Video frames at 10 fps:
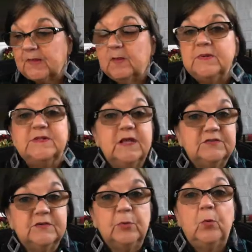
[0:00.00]
Let me take a
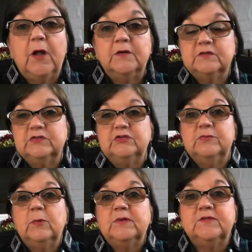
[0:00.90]
sip of water. Excuse
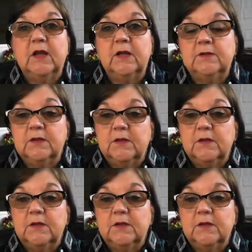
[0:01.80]
me 1 second.